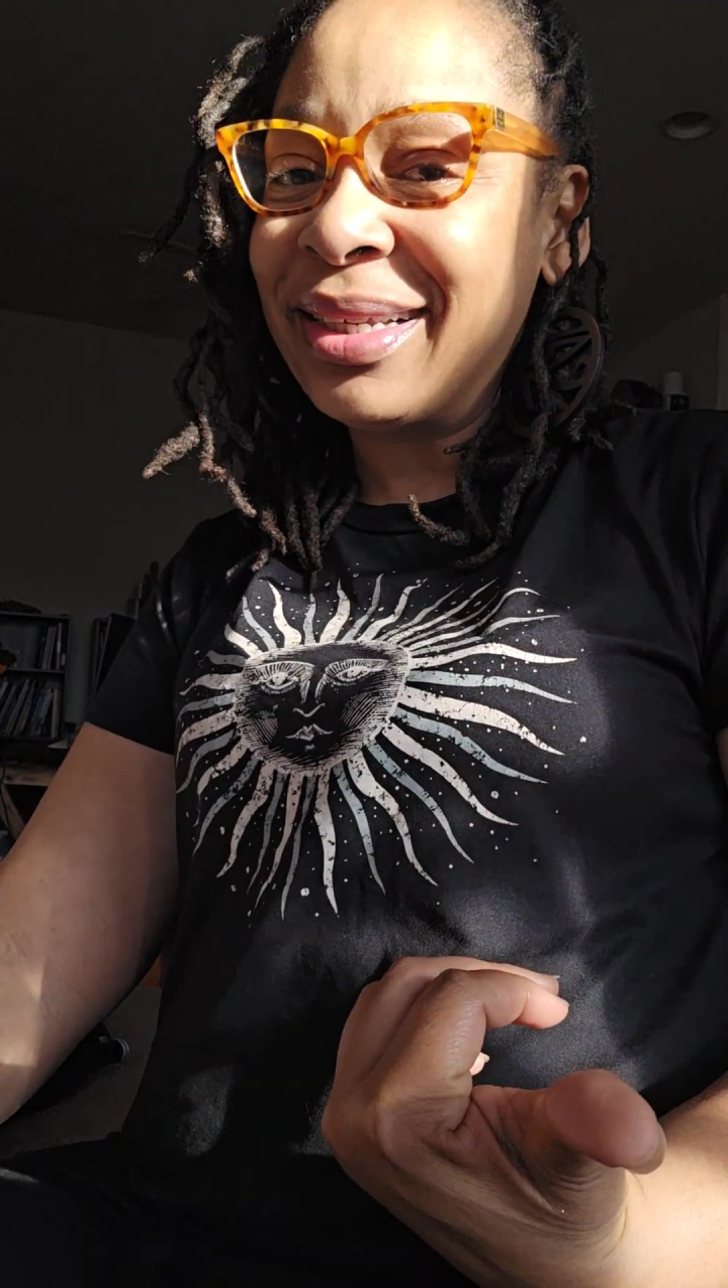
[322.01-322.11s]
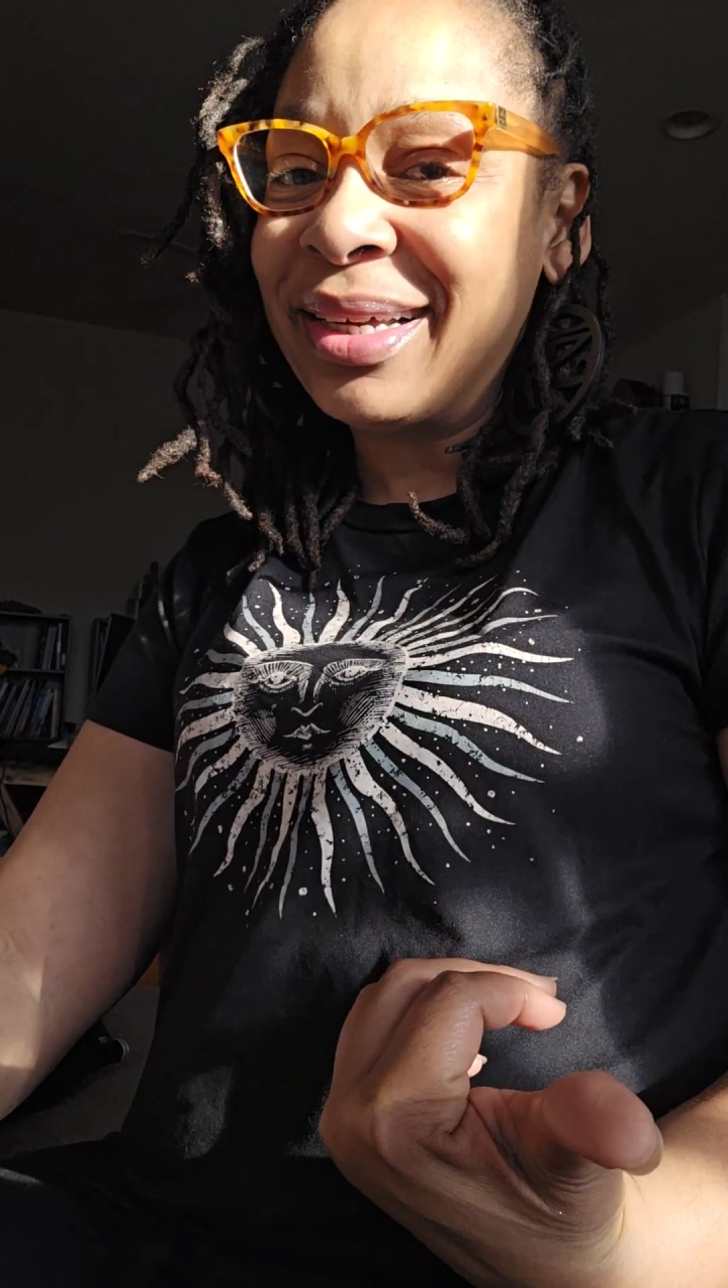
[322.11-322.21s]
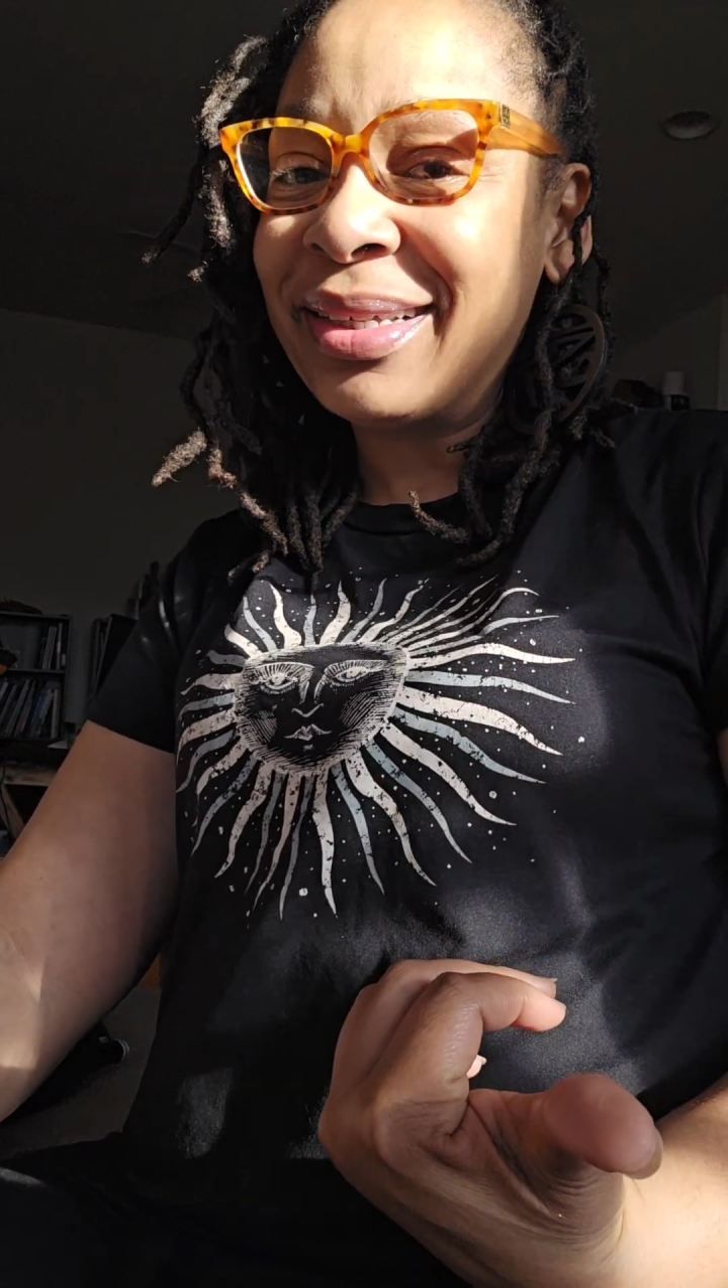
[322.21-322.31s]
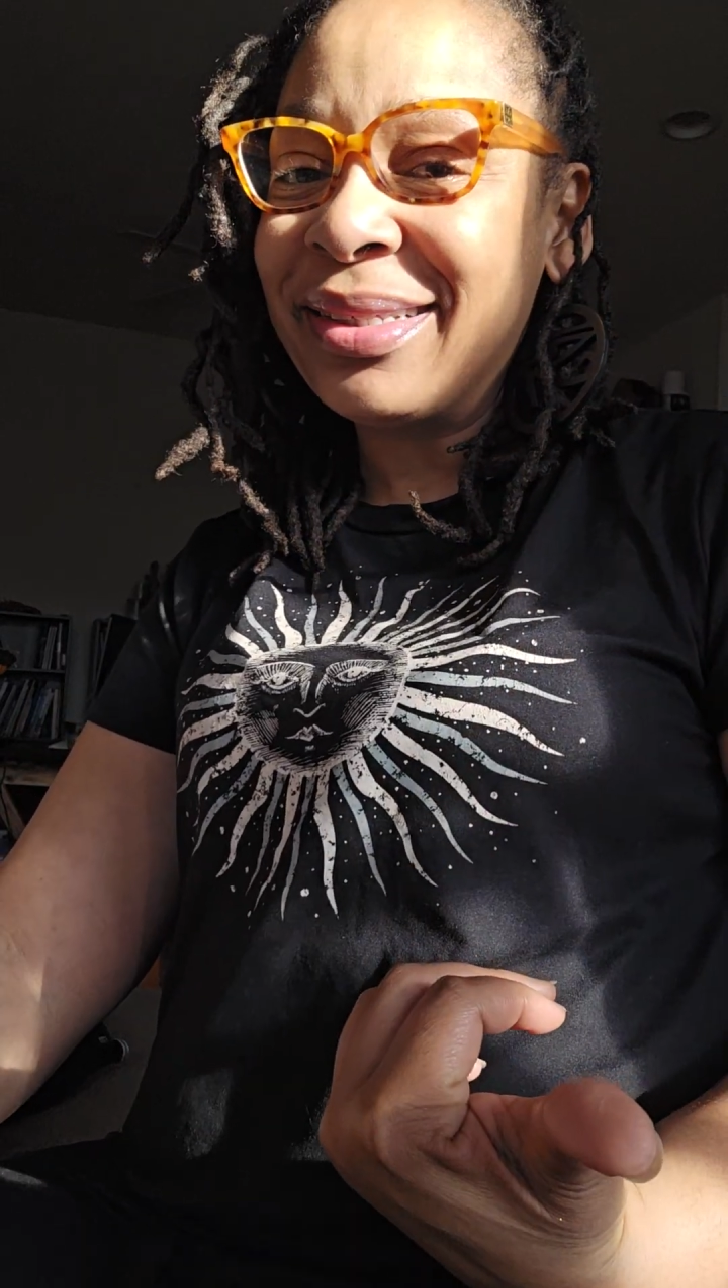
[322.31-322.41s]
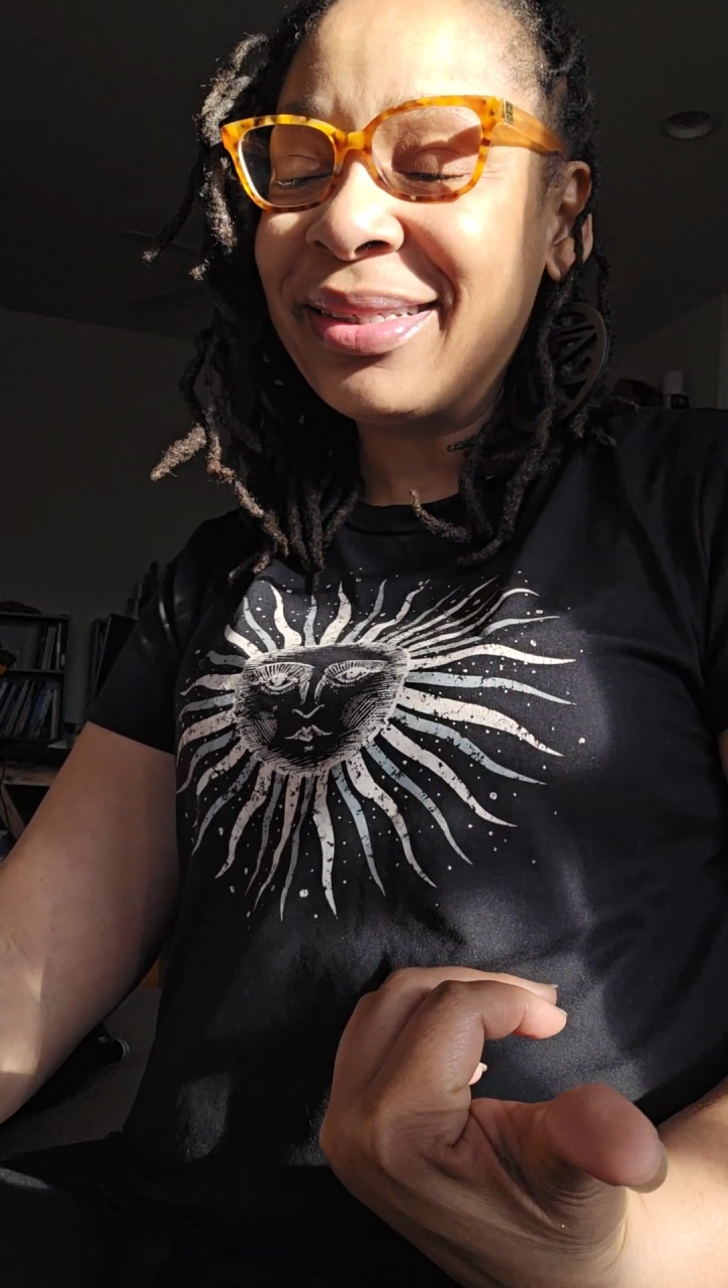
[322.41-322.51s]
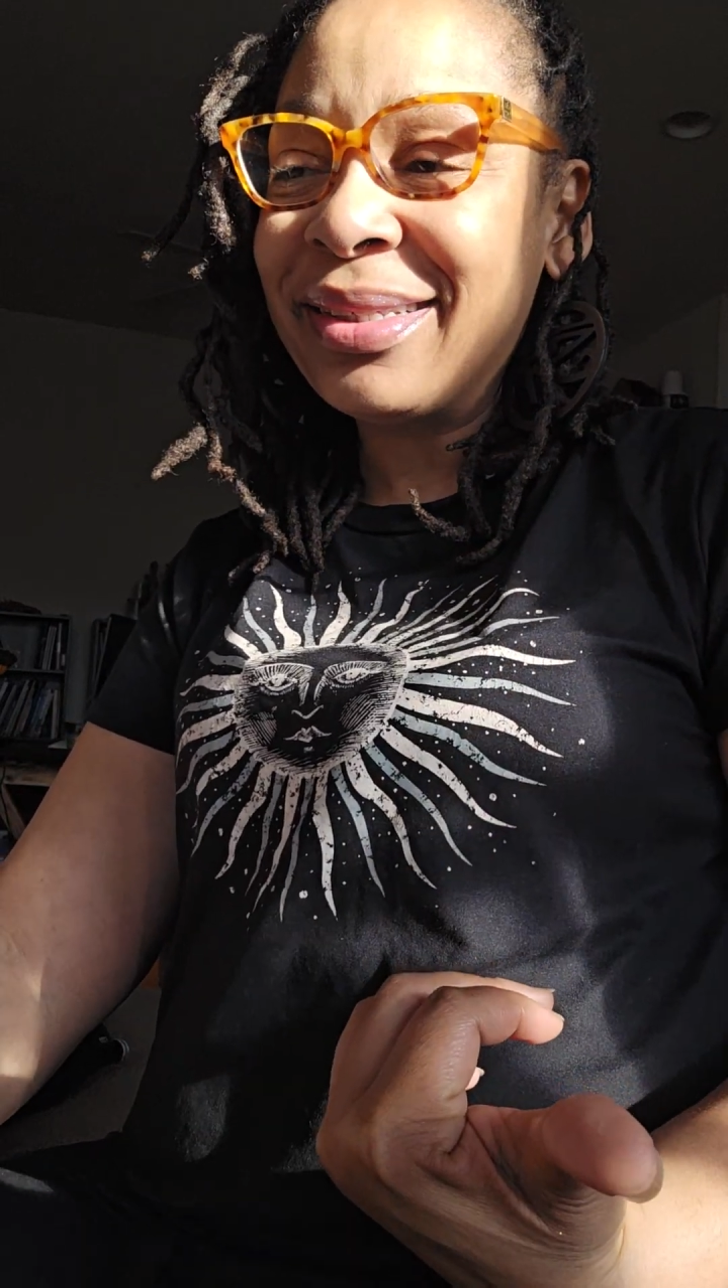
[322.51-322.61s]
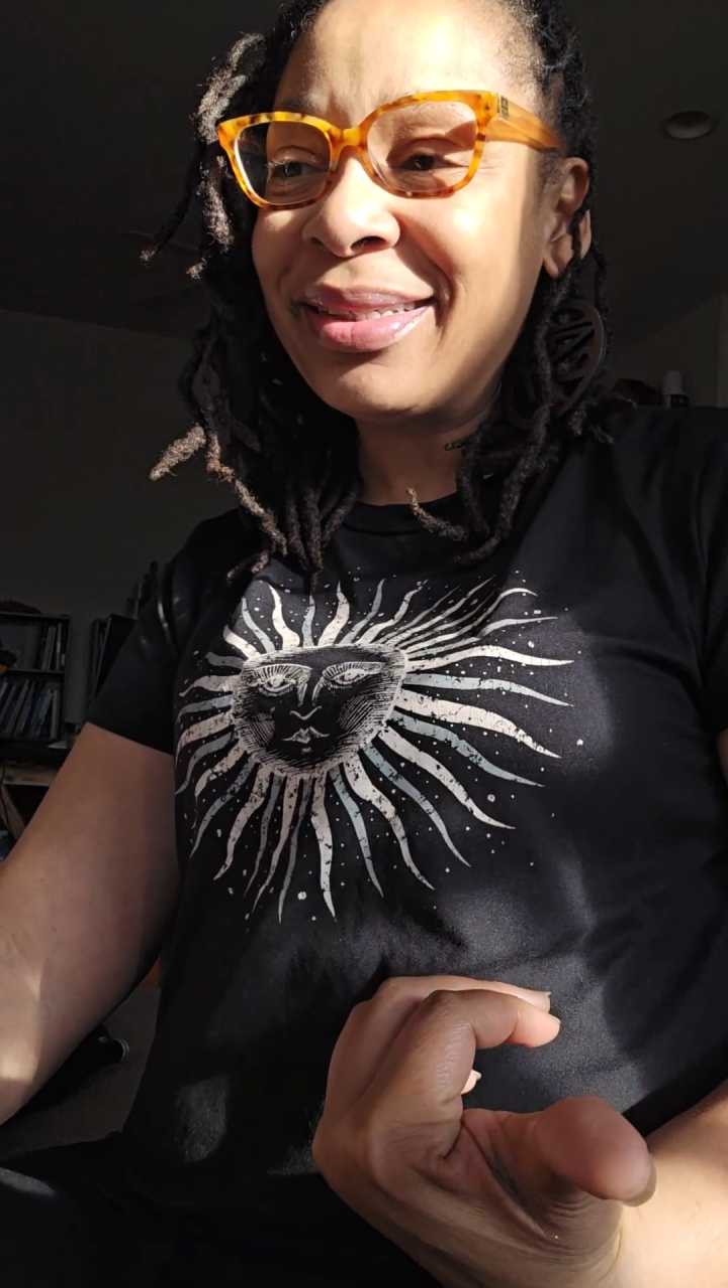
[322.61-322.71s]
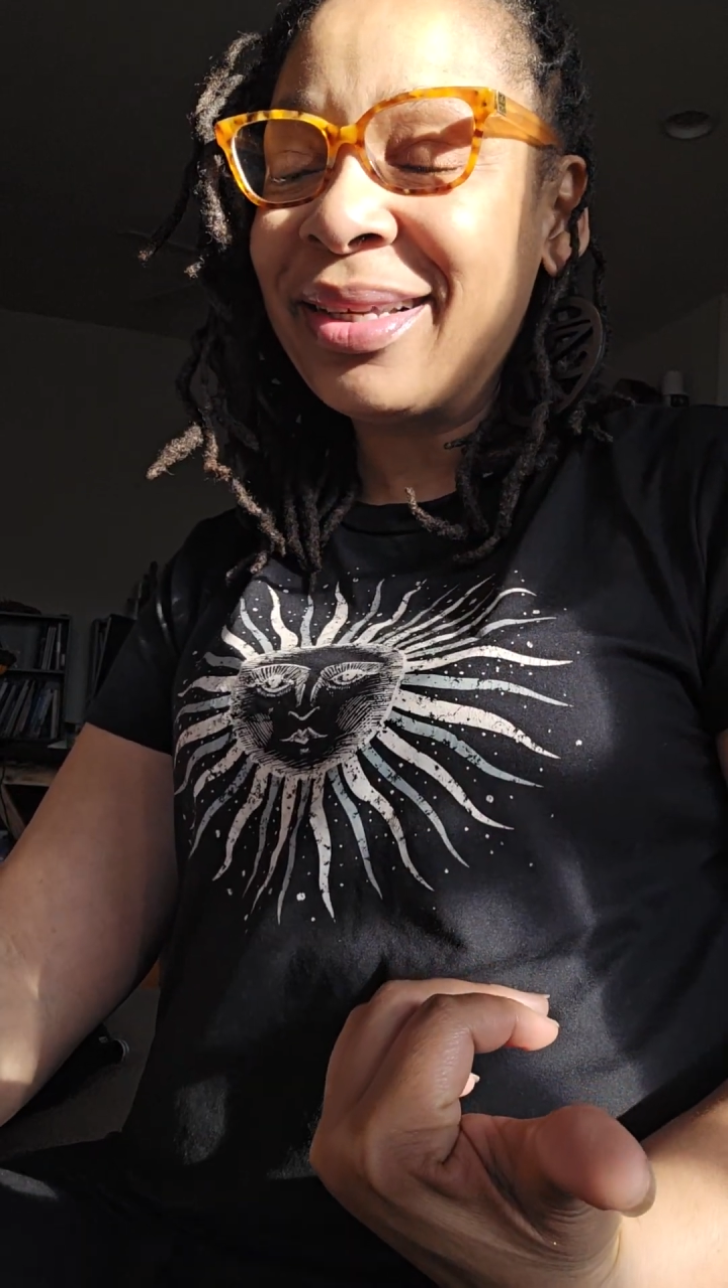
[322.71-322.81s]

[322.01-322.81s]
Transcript: us